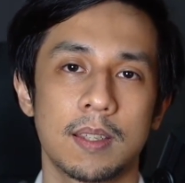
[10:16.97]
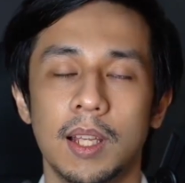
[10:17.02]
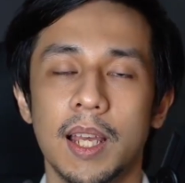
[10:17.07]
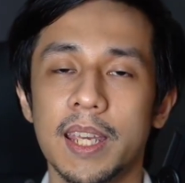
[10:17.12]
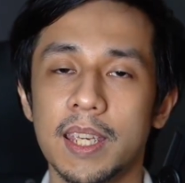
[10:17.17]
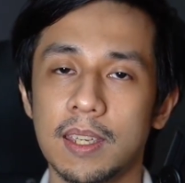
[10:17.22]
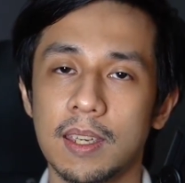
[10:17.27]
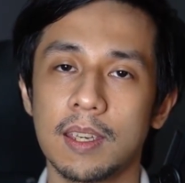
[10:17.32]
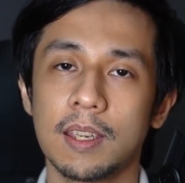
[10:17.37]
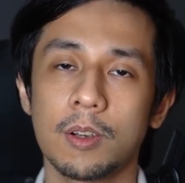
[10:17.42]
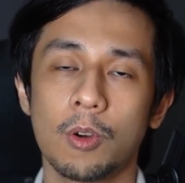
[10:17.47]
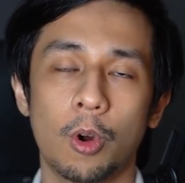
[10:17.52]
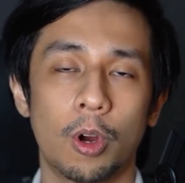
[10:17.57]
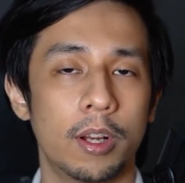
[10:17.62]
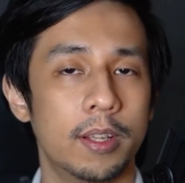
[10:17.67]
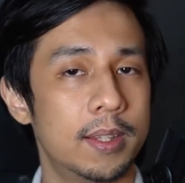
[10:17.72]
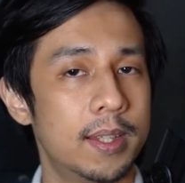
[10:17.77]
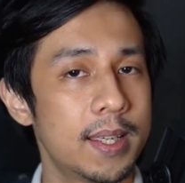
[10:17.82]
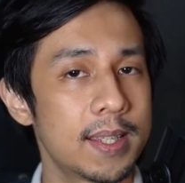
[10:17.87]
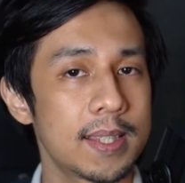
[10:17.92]
Liking
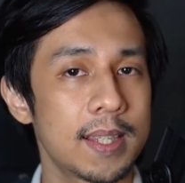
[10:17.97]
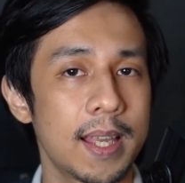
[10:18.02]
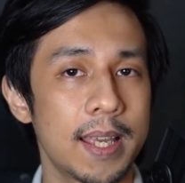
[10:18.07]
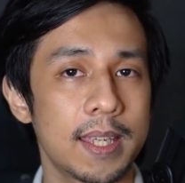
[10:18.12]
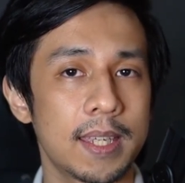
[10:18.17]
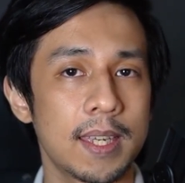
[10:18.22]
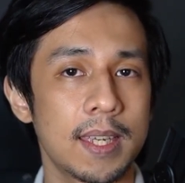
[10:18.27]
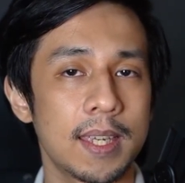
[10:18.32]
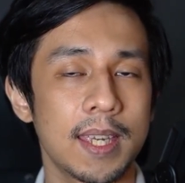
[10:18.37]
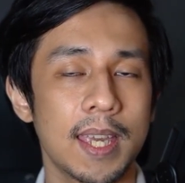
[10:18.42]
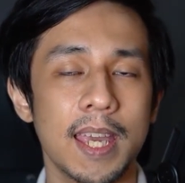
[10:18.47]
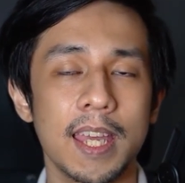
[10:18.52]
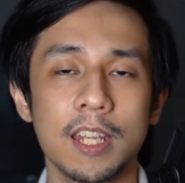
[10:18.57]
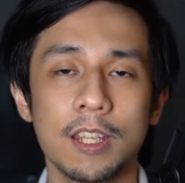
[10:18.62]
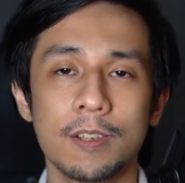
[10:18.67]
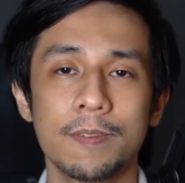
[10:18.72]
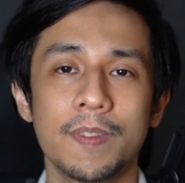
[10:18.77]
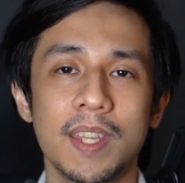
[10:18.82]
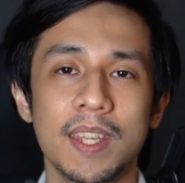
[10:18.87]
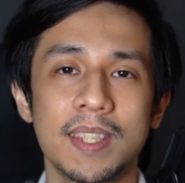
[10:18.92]
or disliking
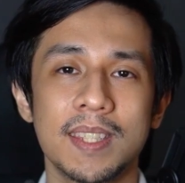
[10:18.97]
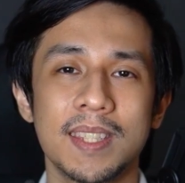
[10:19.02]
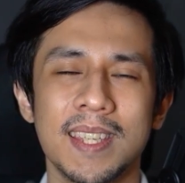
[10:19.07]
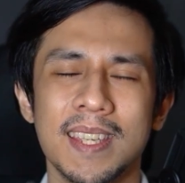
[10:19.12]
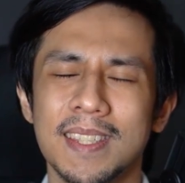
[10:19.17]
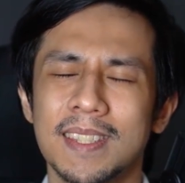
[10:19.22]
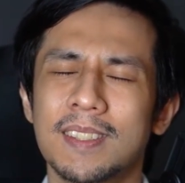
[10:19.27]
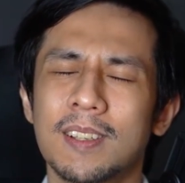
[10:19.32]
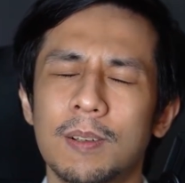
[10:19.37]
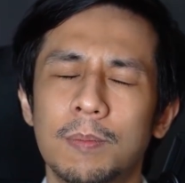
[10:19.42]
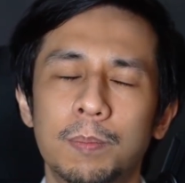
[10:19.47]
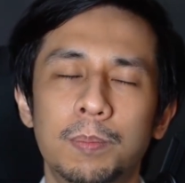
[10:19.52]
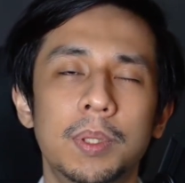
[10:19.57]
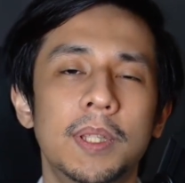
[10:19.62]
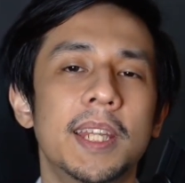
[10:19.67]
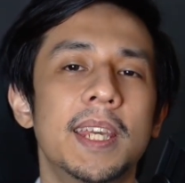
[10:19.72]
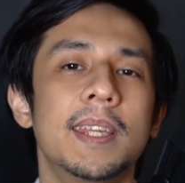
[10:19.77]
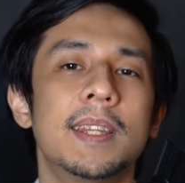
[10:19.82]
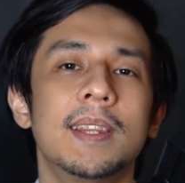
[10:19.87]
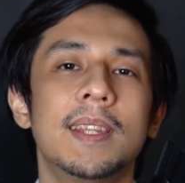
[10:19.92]
any of this is
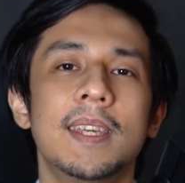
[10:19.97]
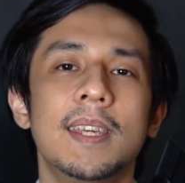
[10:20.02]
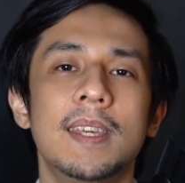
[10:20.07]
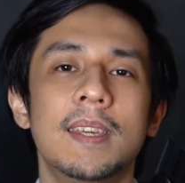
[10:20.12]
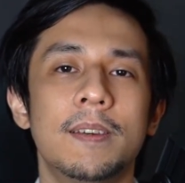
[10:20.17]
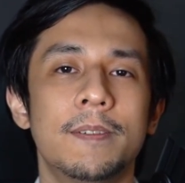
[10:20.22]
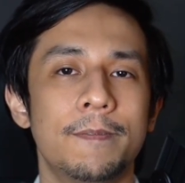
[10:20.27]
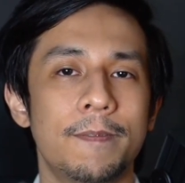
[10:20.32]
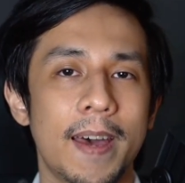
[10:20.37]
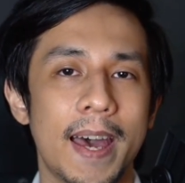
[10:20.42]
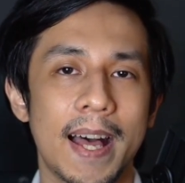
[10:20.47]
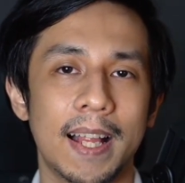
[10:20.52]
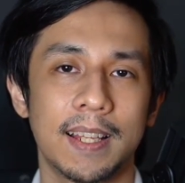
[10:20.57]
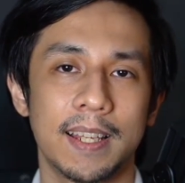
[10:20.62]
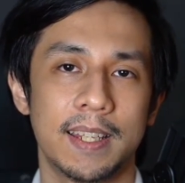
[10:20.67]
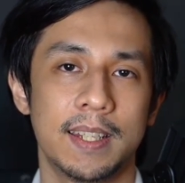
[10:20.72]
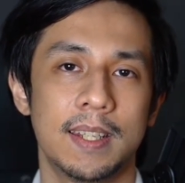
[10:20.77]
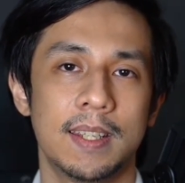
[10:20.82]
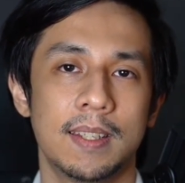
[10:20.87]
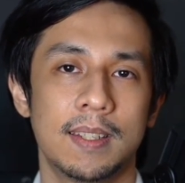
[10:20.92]
completely
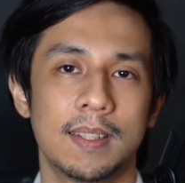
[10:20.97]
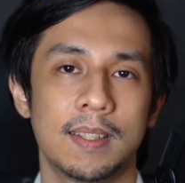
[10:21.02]
valid.